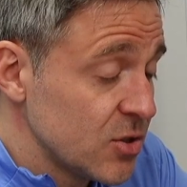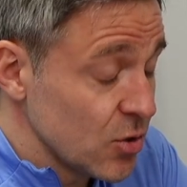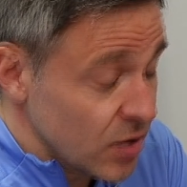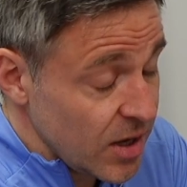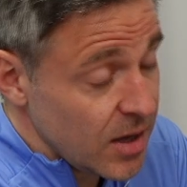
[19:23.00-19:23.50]

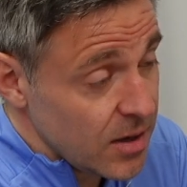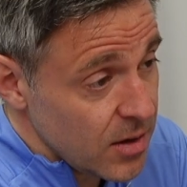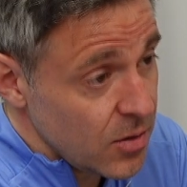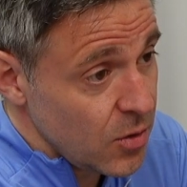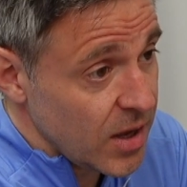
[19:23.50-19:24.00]
so
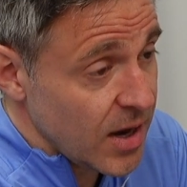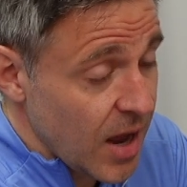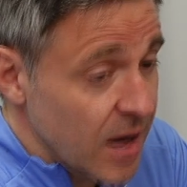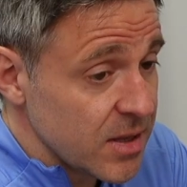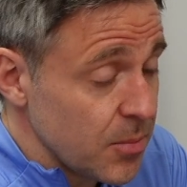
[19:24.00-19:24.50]
you can
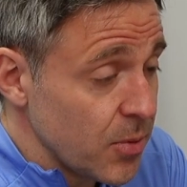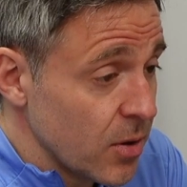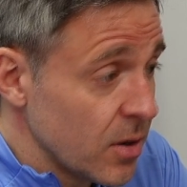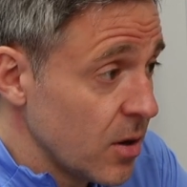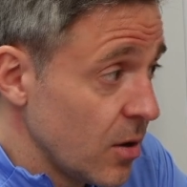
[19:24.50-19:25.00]
act
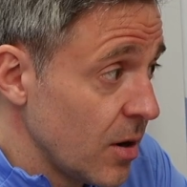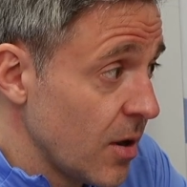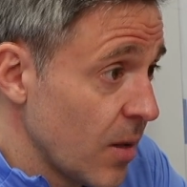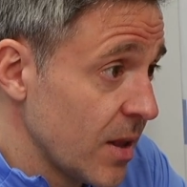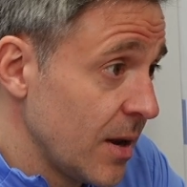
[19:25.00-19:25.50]
upon
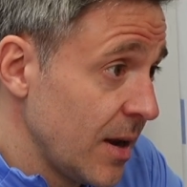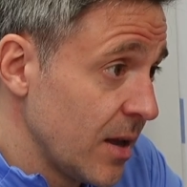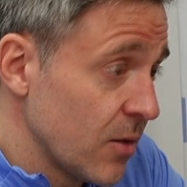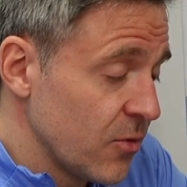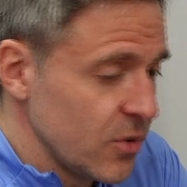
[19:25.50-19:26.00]
earlier rather than
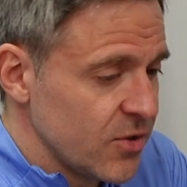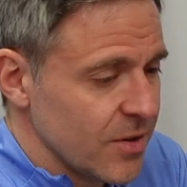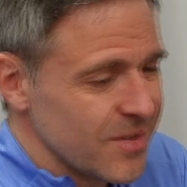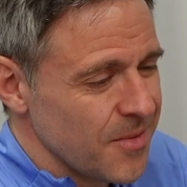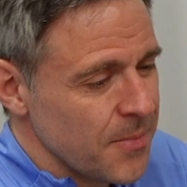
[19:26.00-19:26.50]
later. For
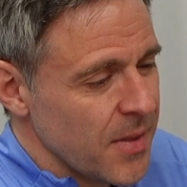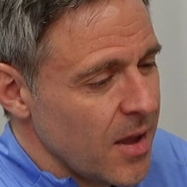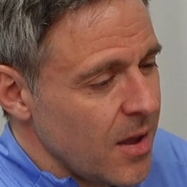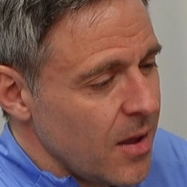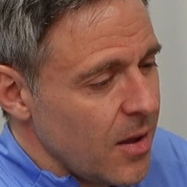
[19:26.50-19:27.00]
instance,
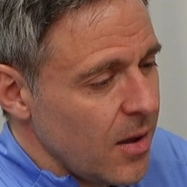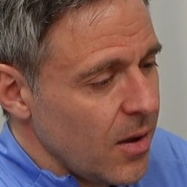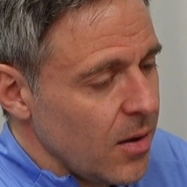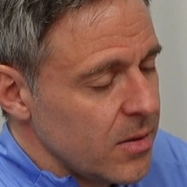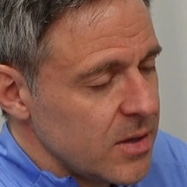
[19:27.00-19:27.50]

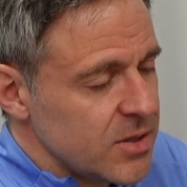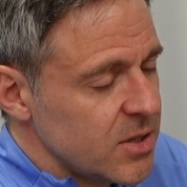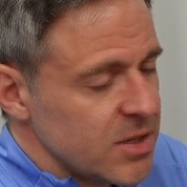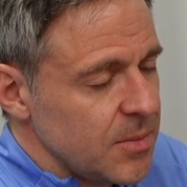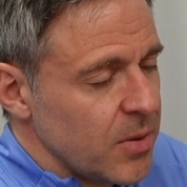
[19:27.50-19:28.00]
this is
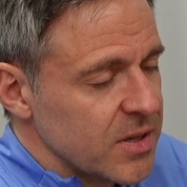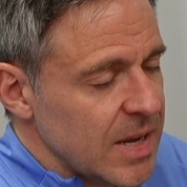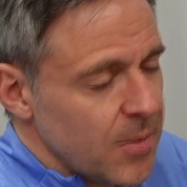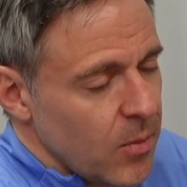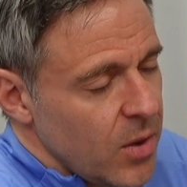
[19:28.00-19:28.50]
a simple
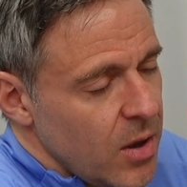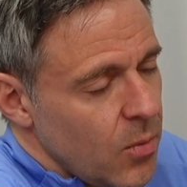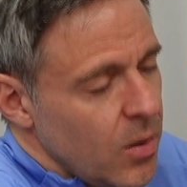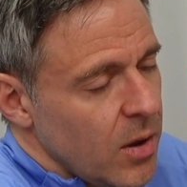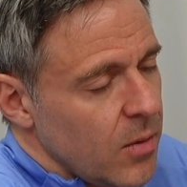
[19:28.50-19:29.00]
example.
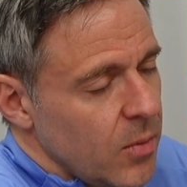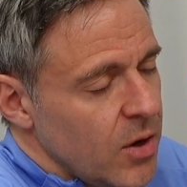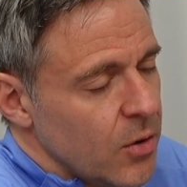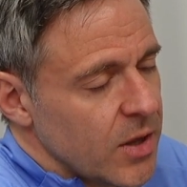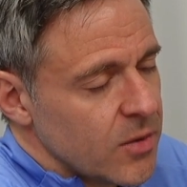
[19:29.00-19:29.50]
We
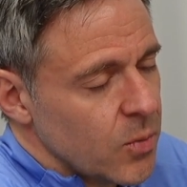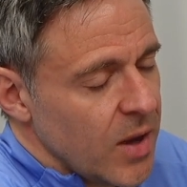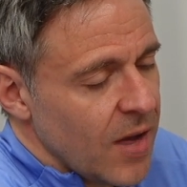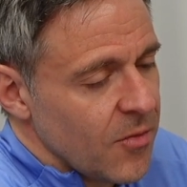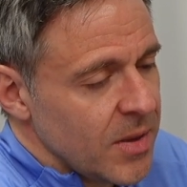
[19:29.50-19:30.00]
know that we
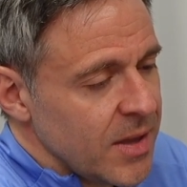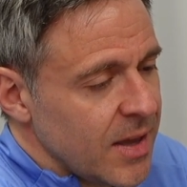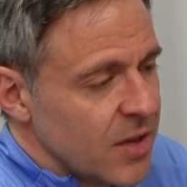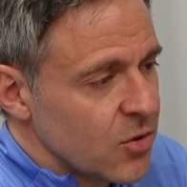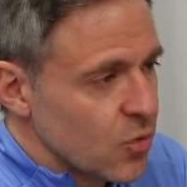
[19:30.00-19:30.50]
have
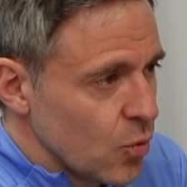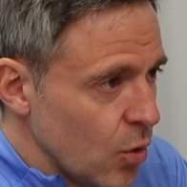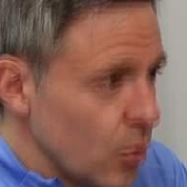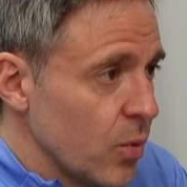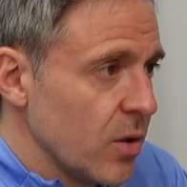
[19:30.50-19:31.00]
medication to
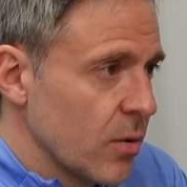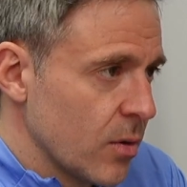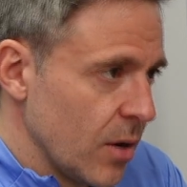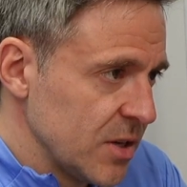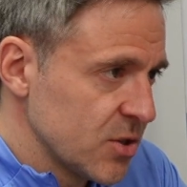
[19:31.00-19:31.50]
lower your
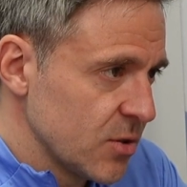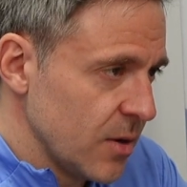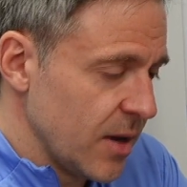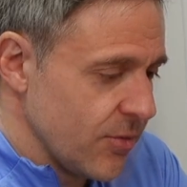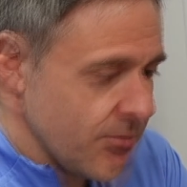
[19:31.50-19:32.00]

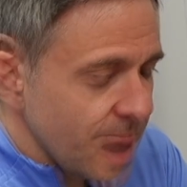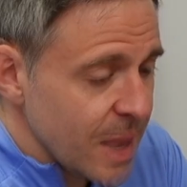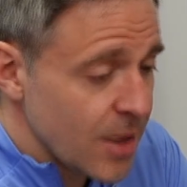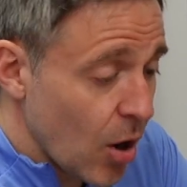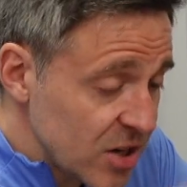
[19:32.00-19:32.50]
cholesterol level,
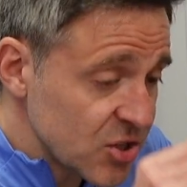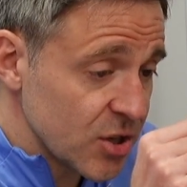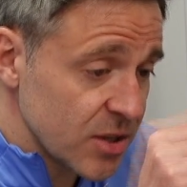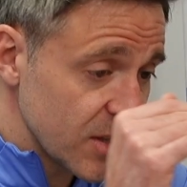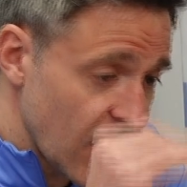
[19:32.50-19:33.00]
and there are
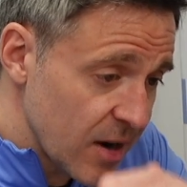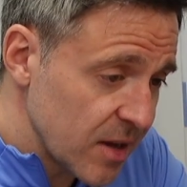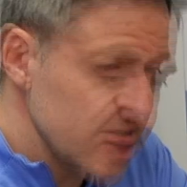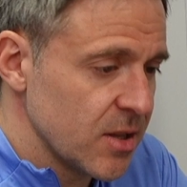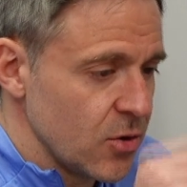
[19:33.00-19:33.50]
certain
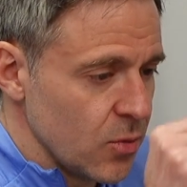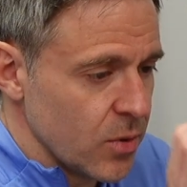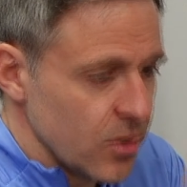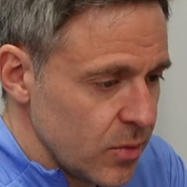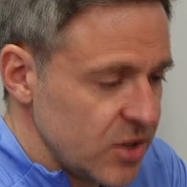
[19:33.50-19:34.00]
targets that you
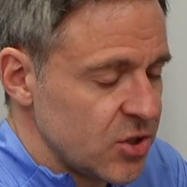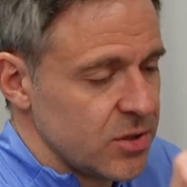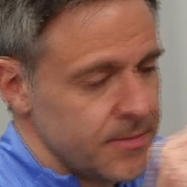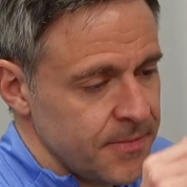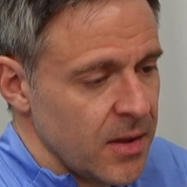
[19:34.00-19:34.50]
want to
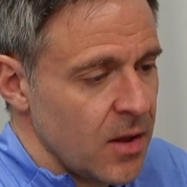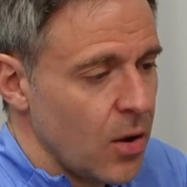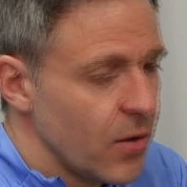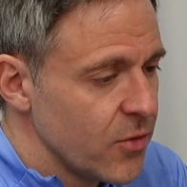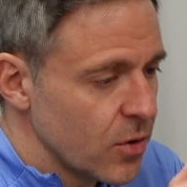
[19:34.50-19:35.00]
reach
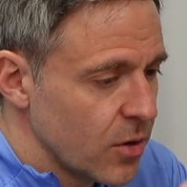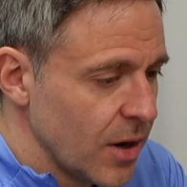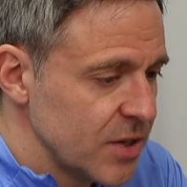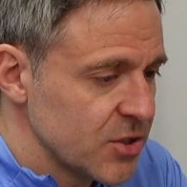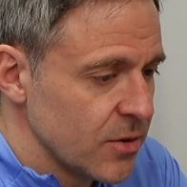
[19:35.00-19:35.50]
of your
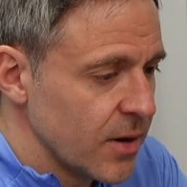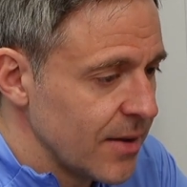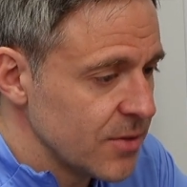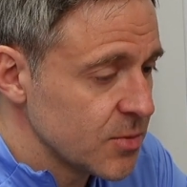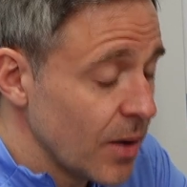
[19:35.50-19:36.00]
cholesterol
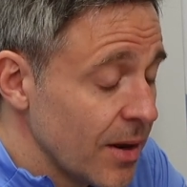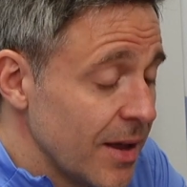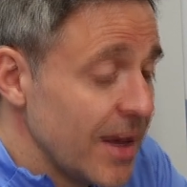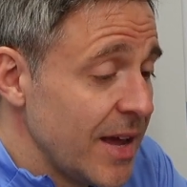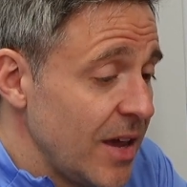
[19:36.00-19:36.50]
levels. Well,
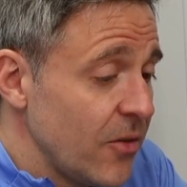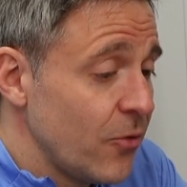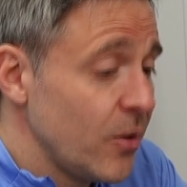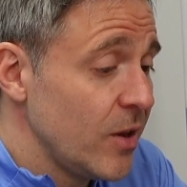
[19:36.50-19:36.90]
if we